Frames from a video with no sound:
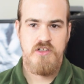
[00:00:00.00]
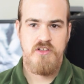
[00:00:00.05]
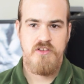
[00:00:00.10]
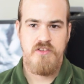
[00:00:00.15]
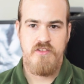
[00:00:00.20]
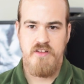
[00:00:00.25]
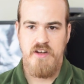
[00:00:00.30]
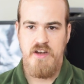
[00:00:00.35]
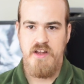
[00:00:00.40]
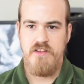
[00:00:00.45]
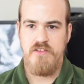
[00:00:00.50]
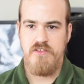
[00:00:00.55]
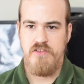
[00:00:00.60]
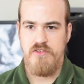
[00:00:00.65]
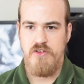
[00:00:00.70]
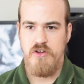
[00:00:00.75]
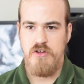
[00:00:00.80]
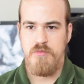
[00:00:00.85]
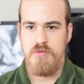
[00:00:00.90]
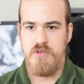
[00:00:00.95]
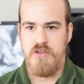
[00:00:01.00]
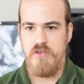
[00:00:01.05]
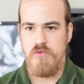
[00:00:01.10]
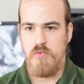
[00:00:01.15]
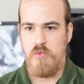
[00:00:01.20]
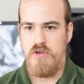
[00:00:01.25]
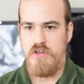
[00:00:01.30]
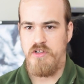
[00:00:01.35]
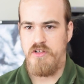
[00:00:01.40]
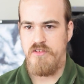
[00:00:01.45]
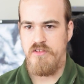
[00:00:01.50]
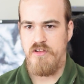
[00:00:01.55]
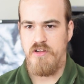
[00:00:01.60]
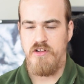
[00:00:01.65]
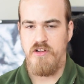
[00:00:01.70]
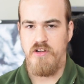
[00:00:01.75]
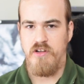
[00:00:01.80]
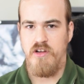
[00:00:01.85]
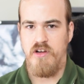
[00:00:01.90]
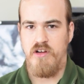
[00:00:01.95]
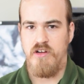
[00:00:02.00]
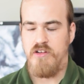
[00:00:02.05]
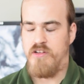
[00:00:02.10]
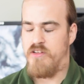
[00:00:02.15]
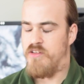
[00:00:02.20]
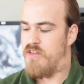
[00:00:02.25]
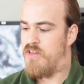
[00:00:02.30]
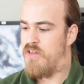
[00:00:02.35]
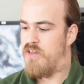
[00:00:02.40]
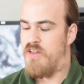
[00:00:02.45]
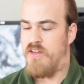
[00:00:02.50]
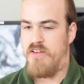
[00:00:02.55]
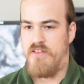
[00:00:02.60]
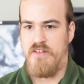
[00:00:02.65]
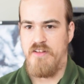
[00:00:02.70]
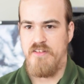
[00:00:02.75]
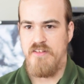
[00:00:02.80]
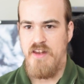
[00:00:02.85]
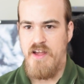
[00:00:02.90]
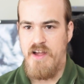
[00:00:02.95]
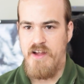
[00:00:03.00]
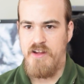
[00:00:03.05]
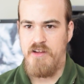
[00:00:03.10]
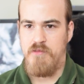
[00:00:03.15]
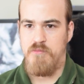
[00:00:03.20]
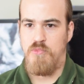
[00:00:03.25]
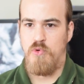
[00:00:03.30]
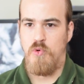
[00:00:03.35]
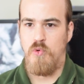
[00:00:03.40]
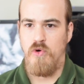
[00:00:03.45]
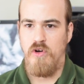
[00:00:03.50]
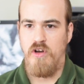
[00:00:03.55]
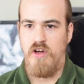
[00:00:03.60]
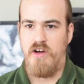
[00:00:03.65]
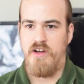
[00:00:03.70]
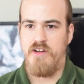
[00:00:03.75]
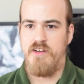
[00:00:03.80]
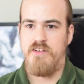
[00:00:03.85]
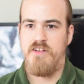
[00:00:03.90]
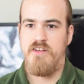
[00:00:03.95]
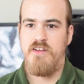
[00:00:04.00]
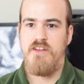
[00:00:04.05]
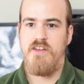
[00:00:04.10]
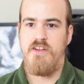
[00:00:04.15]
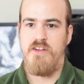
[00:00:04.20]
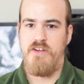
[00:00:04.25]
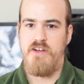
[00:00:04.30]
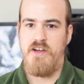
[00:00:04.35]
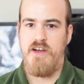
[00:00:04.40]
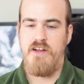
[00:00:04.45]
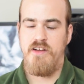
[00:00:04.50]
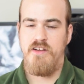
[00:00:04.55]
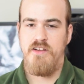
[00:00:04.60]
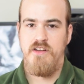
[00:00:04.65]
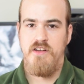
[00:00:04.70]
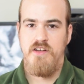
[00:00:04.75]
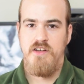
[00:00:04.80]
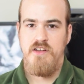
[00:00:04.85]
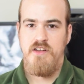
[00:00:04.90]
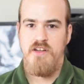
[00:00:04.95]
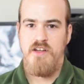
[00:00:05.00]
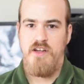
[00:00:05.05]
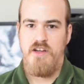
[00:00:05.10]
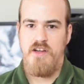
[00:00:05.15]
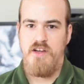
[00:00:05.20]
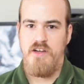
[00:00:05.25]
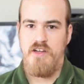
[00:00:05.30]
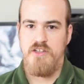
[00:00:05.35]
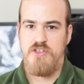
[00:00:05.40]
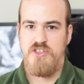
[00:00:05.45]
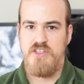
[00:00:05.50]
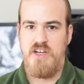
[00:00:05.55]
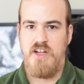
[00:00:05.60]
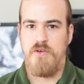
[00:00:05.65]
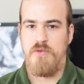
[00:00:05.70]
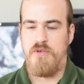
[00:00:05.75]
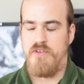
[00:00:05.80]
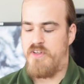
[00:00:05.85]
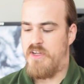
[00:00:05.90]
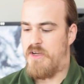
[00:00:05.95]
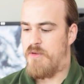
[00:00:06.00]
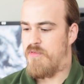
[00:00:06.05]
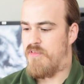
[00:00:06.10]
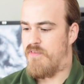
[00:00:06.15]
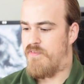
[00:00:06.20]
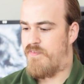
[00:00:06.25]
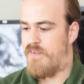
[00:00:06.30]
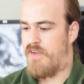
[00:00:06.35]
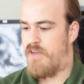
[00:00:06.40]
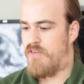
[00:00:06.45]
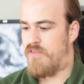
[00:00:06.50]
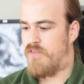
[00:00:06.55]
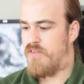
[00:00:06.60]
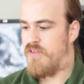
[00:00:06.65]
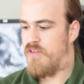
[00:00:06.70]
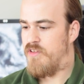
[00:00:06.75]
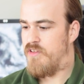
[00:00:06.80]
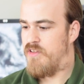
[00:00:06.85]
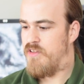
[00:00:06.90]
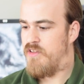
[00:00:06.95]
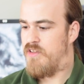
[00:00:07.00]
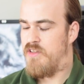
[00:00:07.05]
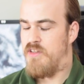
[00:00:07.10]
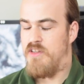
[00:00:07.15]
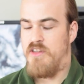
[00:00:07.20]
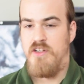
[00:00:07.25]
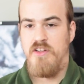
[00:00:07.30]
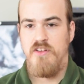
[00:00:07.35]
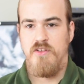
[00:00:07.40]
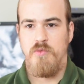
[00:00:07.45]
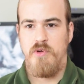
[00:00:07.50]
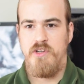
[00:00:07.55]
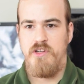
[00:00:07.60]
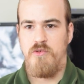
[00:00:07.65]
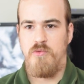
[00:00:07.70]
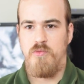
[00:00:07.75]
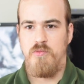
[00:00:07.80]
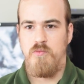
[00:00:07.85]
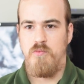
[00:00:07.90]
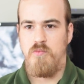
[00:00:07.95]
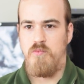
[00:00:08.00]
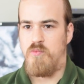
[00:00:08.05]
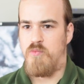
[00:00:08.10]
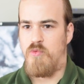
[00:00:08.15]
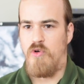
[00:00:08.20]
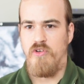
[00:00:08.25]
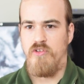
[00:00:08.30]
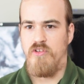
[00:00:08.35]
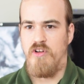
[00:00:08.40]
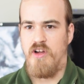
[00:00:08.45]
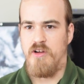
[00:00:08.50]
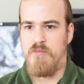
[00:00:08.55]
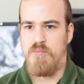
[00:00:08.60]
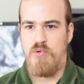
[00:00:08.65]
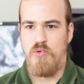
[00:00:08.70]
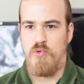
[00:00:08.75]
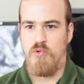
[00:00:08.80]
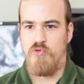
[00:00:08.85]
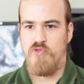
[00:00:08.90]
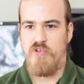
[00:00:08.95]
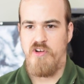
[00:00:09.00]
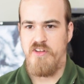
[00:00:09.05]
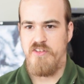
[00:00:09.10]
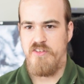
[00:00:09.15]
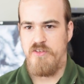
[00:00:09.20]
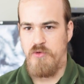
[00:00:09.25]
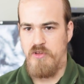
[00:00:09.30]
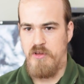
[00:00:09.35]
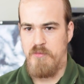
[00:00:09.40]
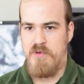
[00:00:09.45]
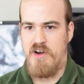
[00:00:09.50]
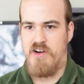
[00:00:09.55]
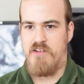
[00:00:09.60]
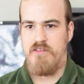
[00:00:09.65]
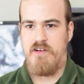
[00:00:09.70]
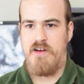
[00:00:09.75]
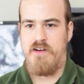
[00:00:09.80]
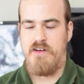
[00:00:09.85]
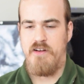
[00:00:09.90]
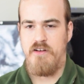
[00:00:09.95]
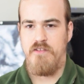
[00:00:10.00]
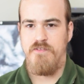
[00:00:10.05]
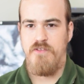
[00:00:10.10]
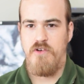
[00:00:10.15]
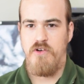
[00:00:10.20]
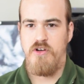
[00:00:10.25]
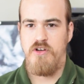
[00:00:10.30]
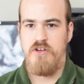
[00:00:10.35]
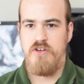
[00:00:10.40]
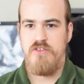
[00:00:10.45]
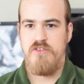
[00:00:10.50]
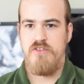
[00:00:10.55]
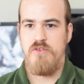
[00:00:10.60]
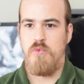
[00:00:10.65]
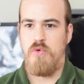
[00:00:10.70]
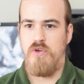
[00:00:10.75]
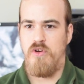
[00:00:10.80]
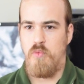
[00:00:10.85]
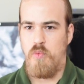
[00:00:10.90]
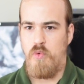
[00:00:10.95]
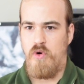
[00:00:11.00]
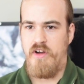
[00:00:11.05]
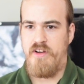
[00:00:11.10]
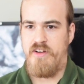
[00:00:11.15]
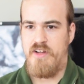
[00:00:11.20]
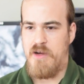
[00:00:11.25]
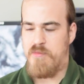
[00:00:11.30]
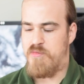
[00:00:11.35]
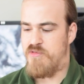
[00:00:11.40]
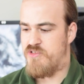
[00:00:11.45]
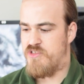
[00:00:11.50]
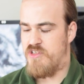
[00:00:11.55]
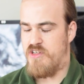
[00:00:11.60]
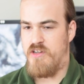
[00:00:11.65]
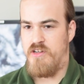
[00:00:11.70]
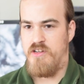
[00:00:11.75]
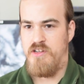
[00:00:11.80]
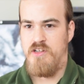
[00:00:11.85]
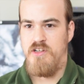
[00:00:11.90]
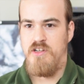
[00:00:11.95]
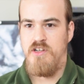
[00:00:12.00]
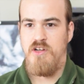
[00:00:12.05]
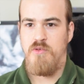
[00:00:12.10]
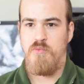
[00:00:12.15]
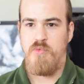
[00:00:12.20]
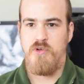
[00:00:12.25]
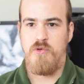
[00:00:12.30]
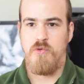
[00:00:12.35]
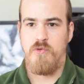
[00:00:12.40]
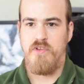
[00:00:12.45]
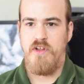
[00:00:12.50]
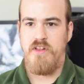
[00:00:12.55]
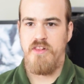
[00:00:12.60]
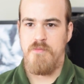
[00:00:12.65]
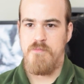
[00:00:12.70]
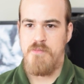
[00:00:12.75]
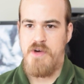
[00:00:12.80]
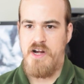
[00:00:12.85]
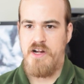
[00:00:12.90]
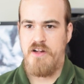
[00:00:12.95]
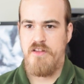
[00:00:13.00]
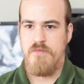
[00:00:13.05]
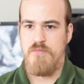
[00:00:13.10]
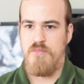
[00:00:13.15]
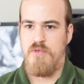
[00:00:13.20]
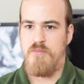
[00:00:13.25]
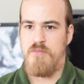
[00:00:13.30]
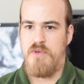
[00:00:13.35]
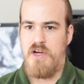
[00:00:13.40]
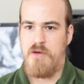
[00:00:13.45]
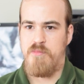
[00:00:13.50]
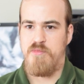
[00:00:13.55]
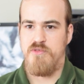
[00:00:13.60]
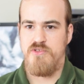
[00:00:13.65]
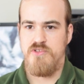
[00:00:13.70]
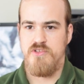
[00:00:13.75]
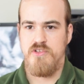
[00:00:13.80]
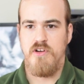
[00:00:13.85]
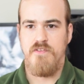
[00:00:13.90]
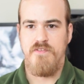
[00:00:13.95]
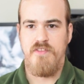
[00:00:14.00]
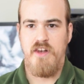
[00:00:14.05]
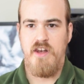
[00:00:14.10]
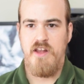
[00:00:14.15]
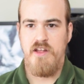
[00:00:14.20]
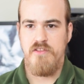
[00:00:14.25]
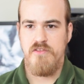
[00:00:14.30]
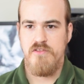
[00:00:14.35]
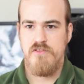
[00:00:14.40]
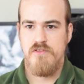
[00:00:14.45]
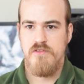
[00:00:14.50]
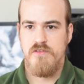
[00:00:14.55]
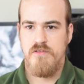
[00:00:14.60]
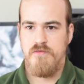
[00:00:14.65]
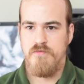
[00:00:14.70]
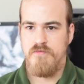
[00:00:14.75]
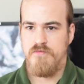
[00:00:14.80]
So the lens is open as wide as it can go. So that's letting in more light. You get uh, shallower depth of field. So when you want like portraits, you want the background out of focus, you want a wide aperture, we call that the maximum aperture of the lens.